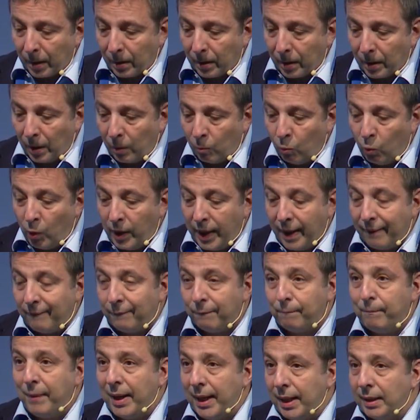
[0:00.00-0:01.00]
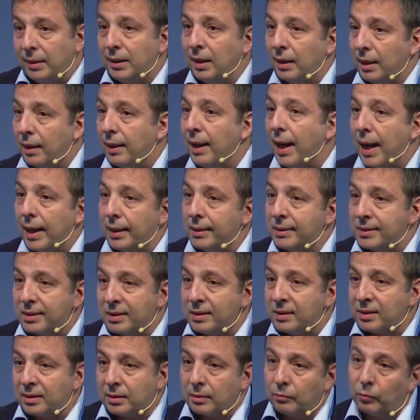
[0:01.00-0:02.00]
We have made an
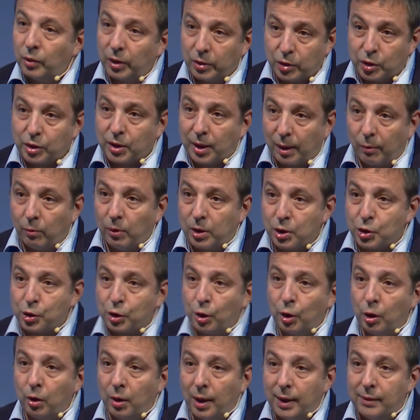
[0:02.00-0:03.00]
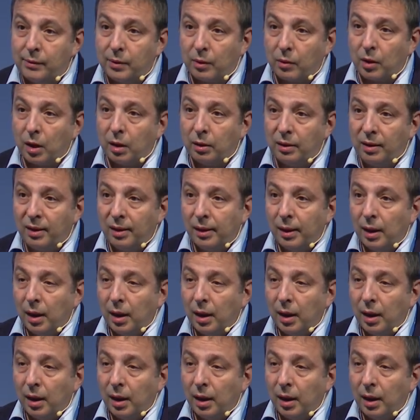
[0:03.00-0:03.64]
analysis, which I will show you later on.